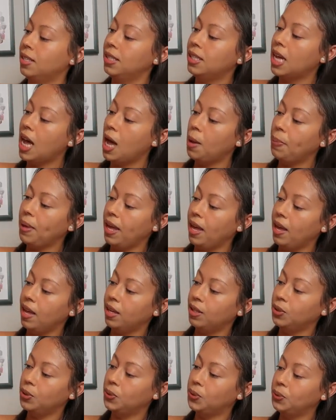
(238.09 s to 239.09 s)
top
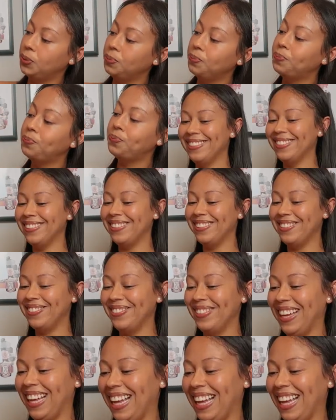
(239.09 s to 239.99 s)
handle. Oh my